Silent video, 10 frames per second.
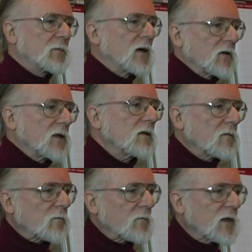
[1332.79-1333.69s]
building
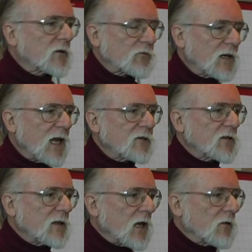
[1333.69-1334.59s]
this relates
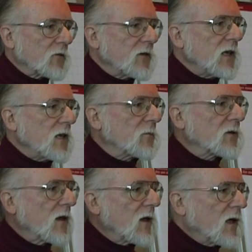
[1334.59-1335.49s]
to the other themes,